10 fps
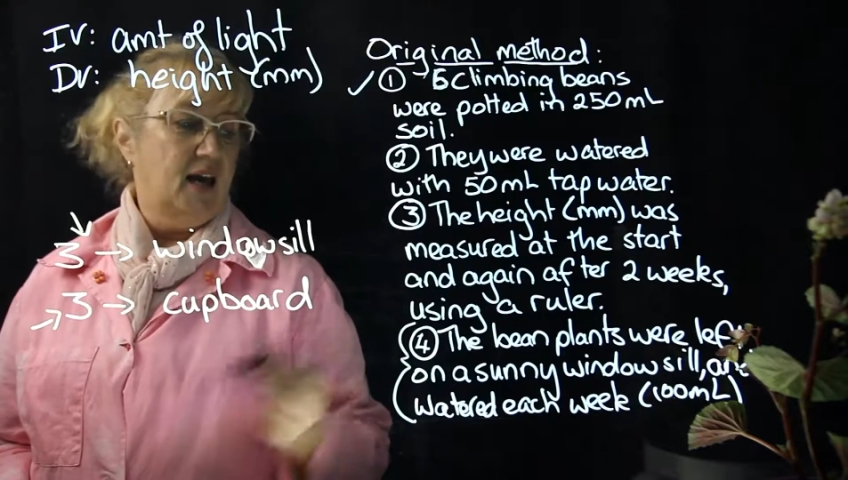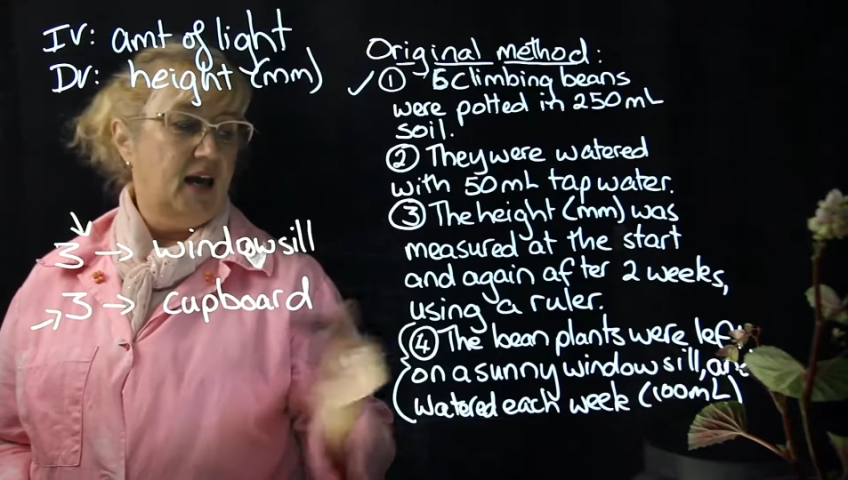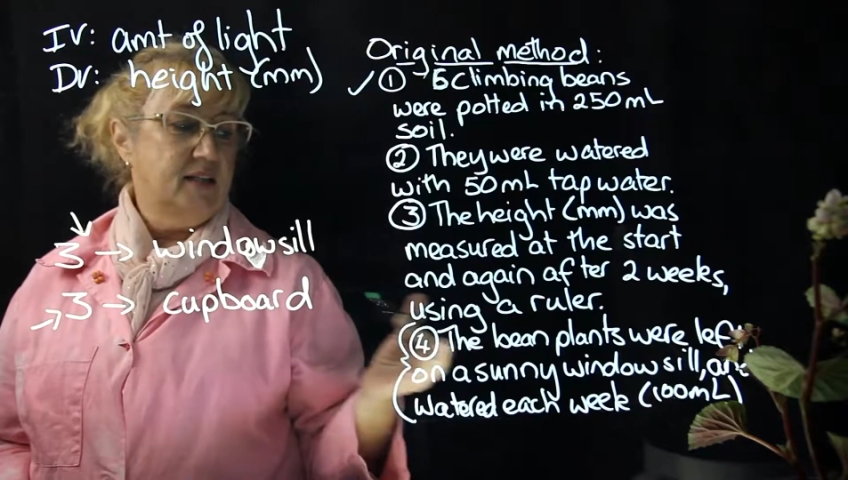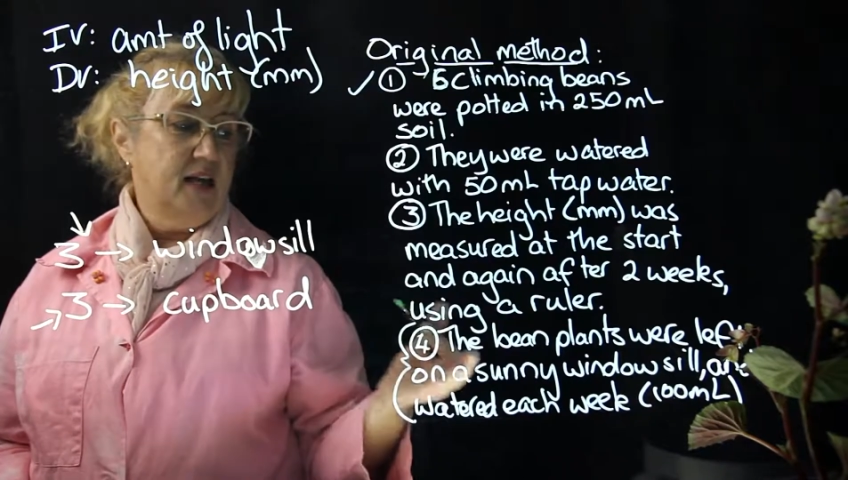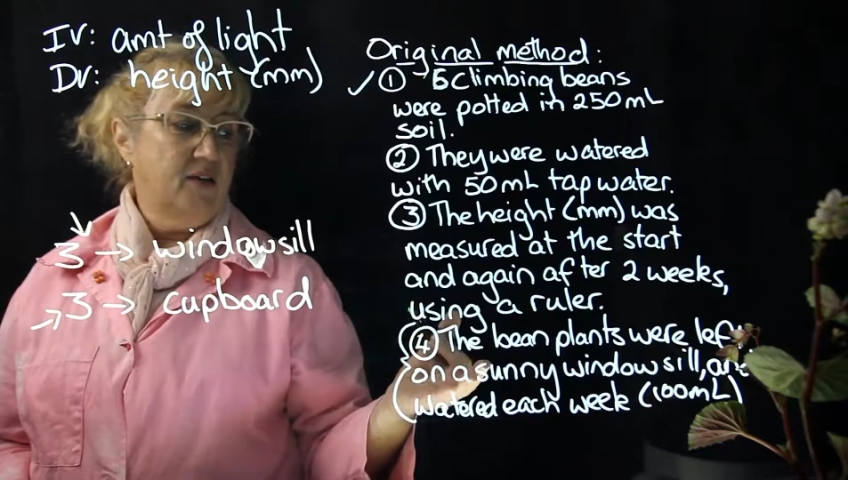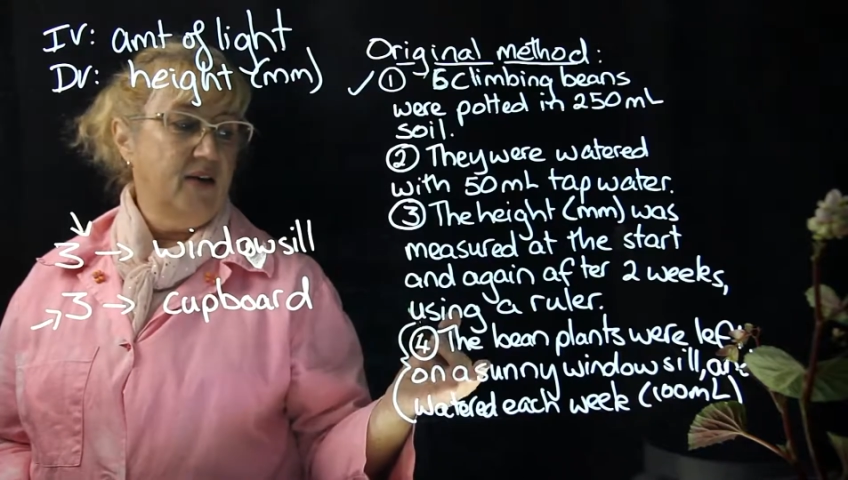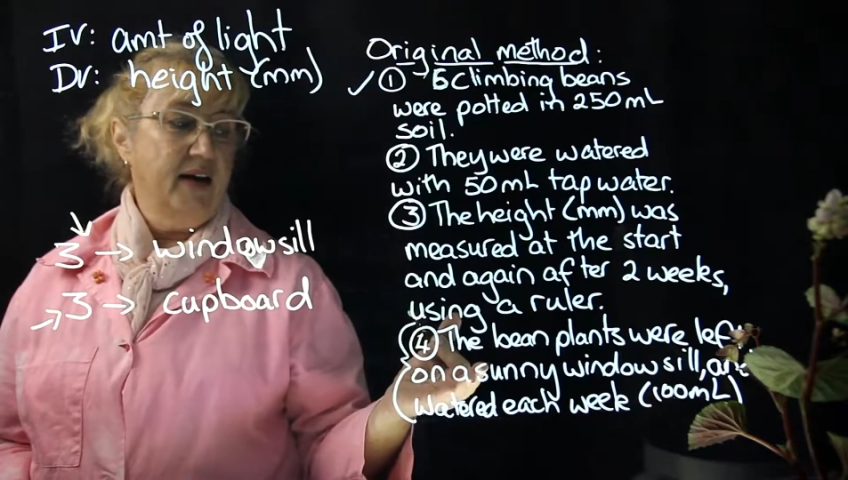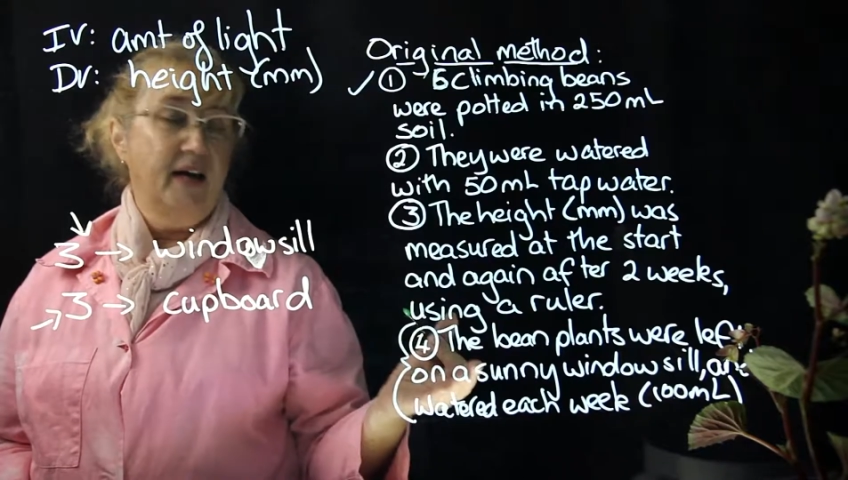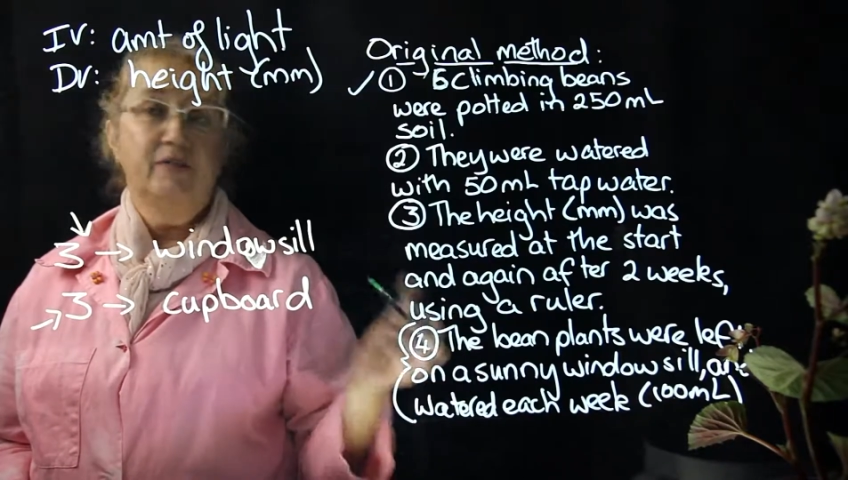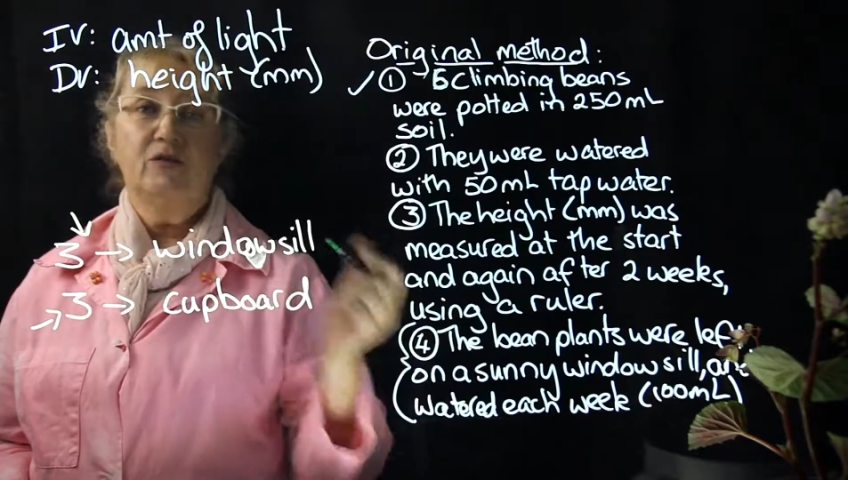And now I
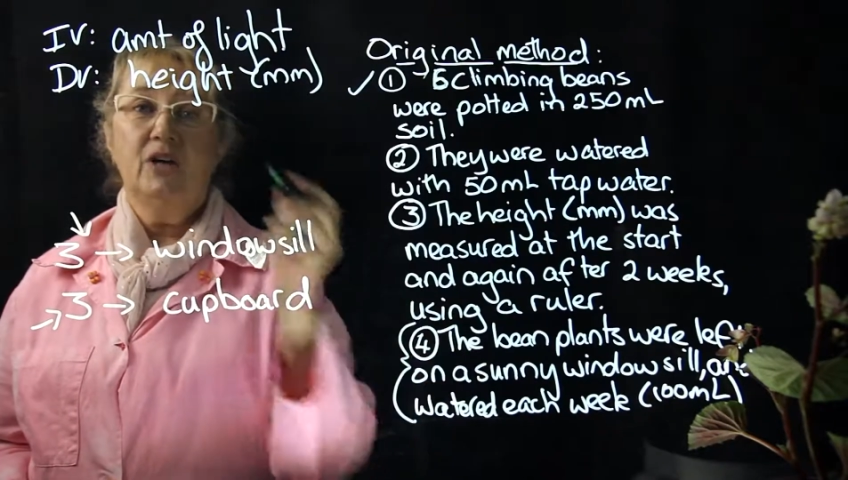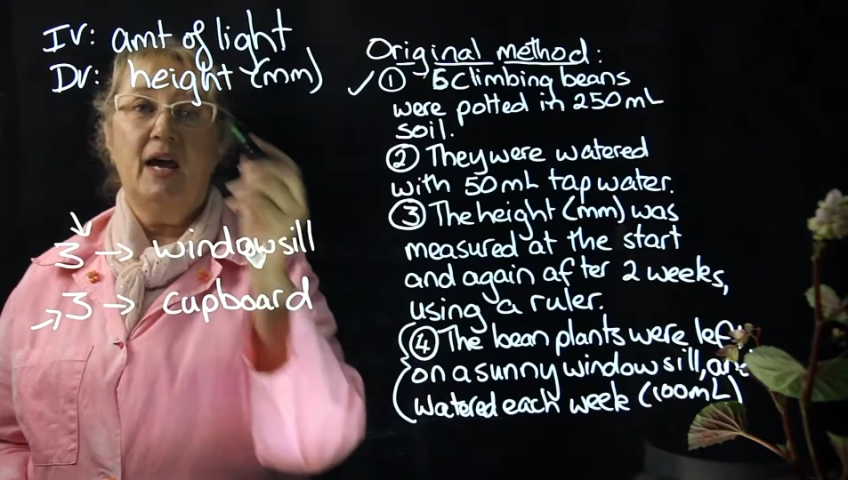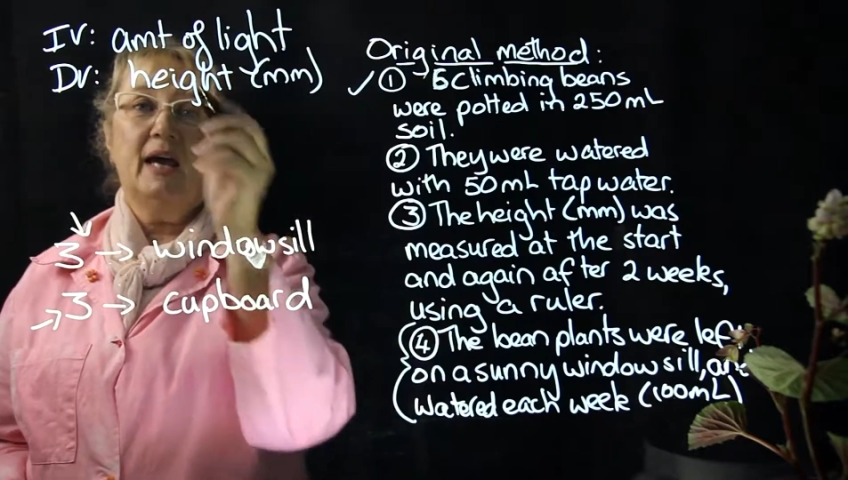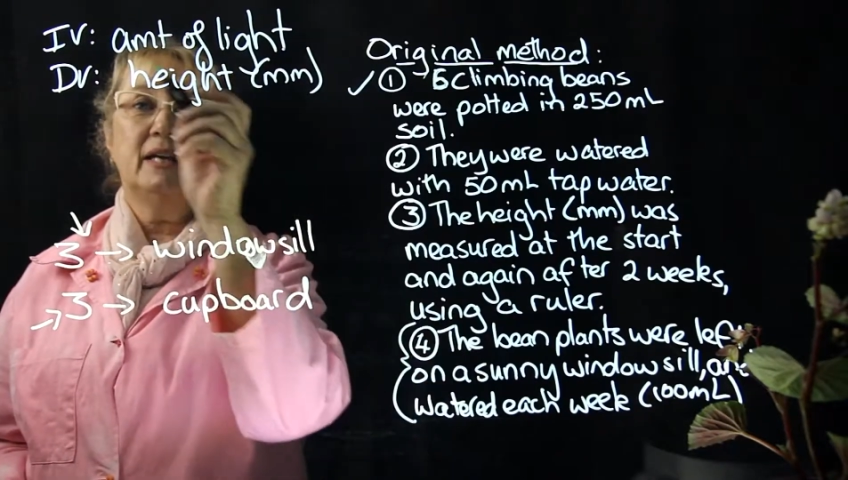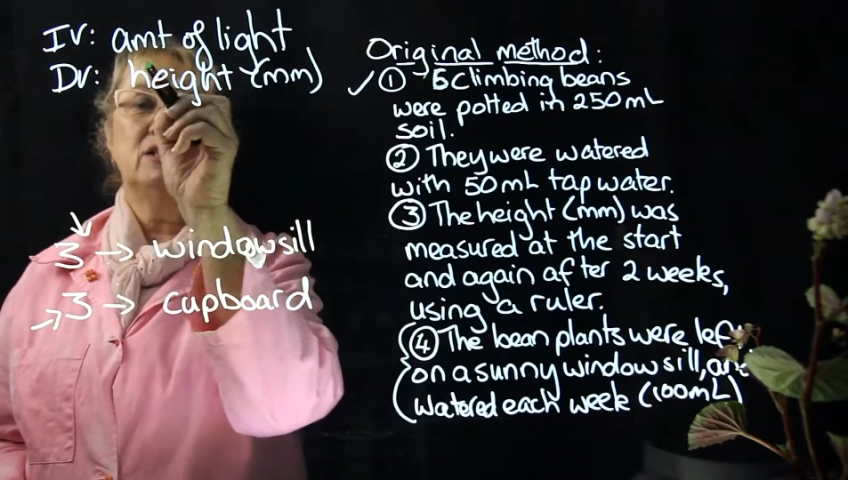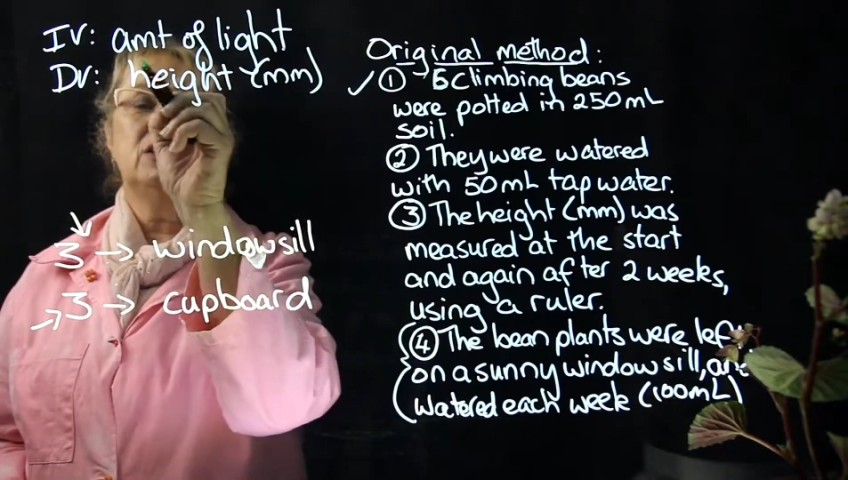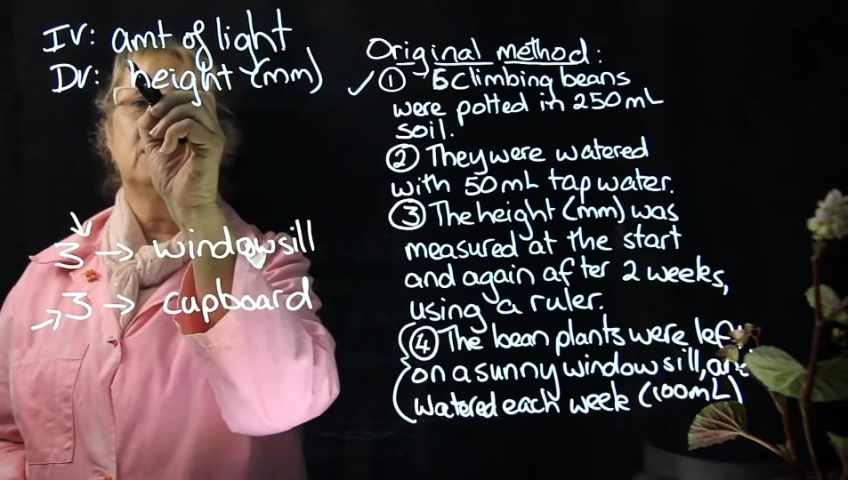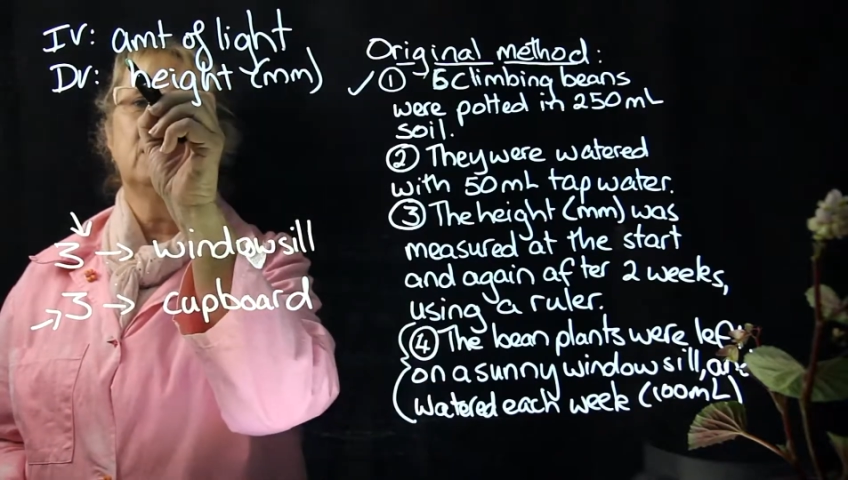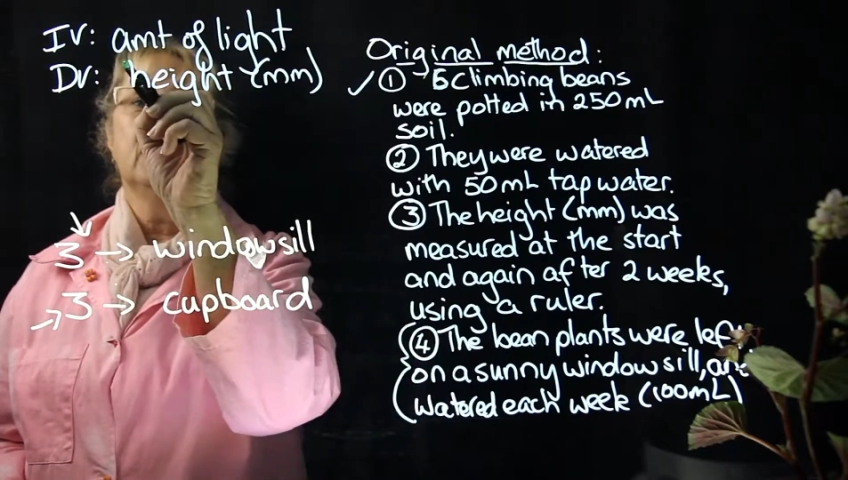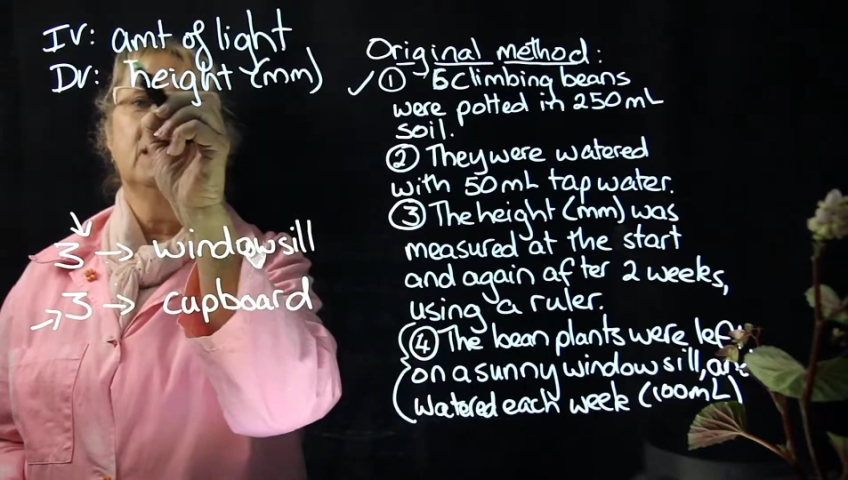have changed